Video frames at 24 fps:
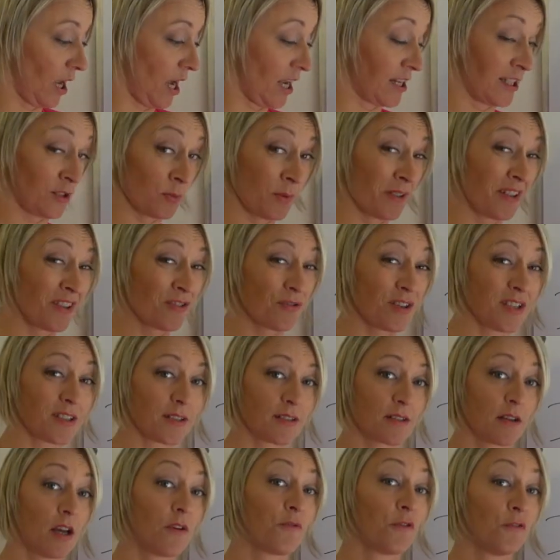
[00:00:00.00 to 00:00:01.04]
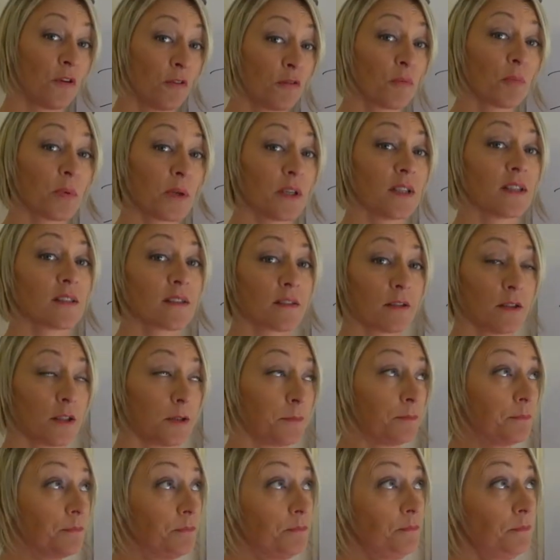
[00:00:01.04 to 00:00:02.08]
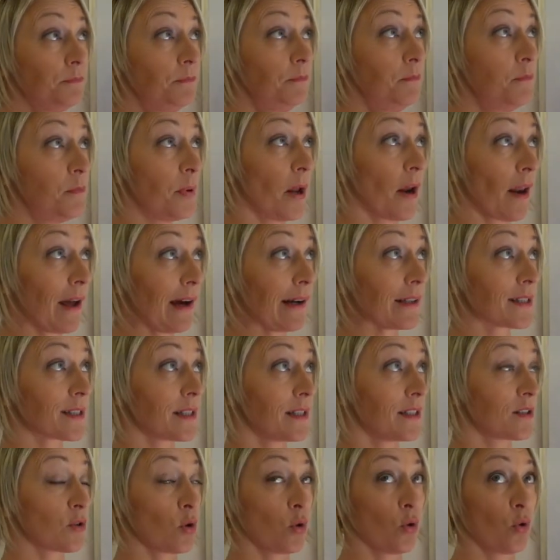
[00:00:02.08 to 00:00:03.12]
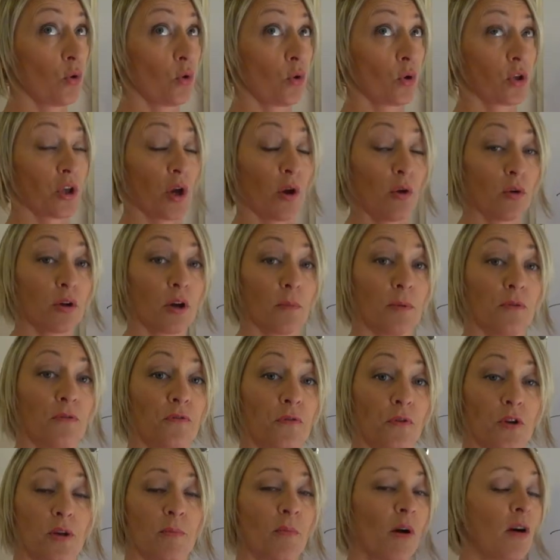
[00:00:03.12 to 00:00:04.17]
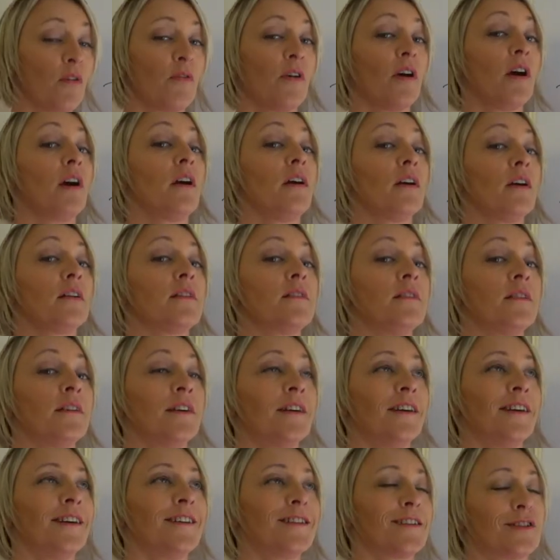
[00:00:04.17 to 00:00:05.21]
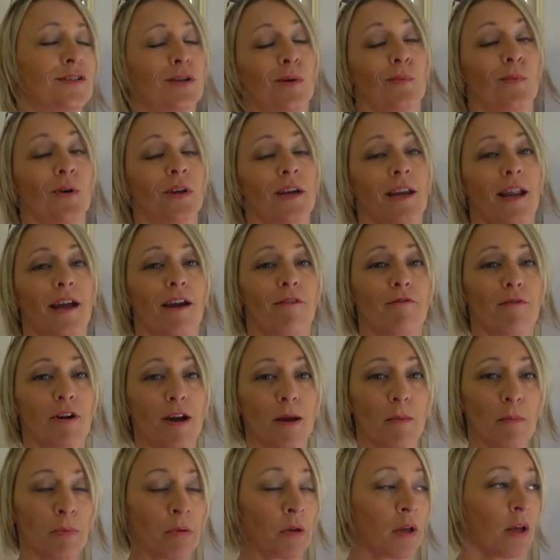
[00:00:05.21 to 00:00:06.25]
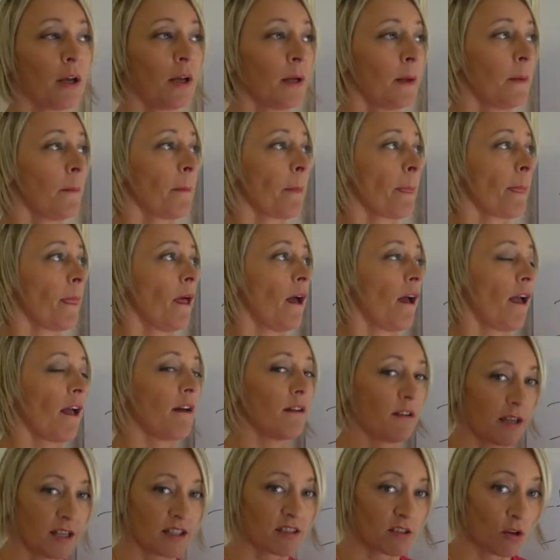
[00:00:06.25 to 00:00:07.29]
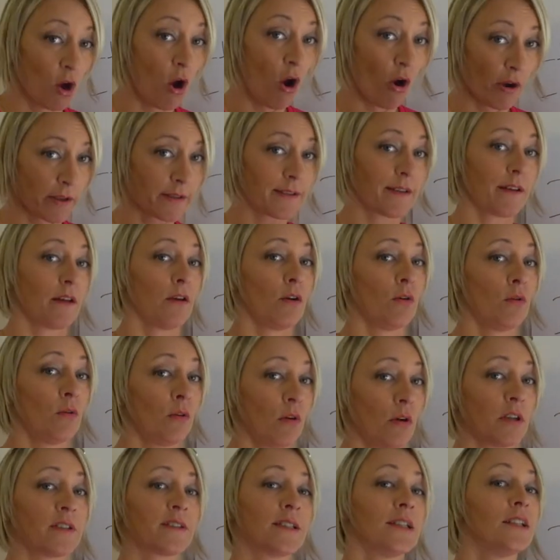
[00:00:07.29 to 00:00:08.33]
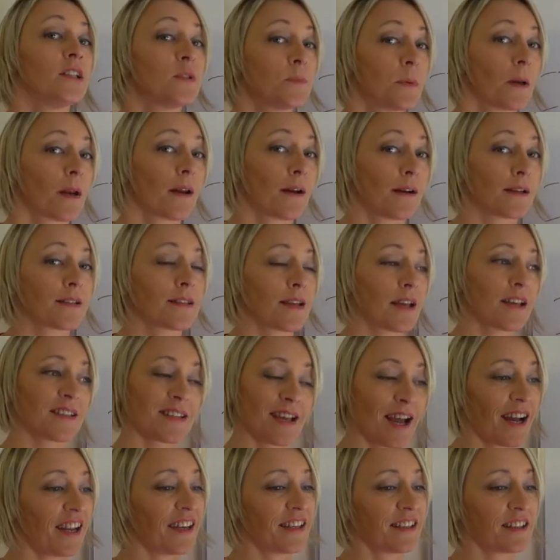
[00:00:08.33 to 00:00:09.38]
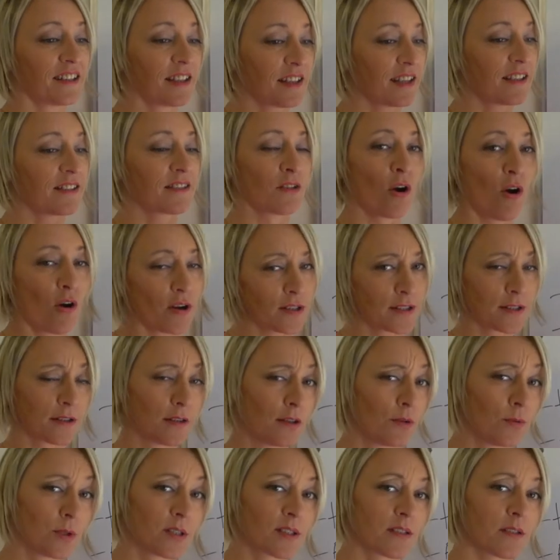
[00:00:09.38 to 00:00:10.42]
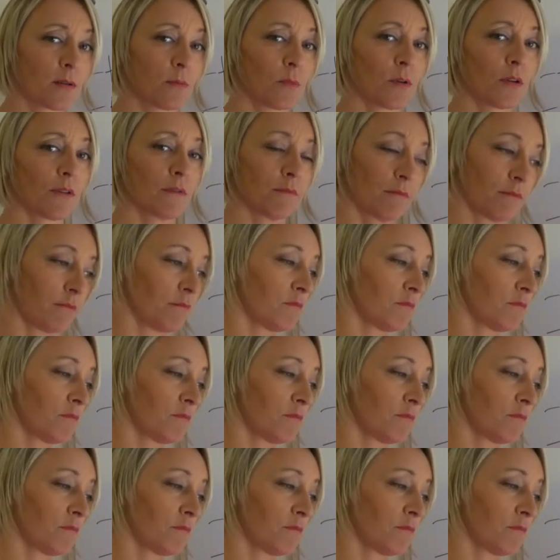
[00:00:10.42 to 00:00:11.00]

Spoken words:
and it's one of the reasons, like if you've ever been to Pilates or yoga before, you might have heard someone let rip. It's not ideal. I teach Pilates and it's not ideal when someone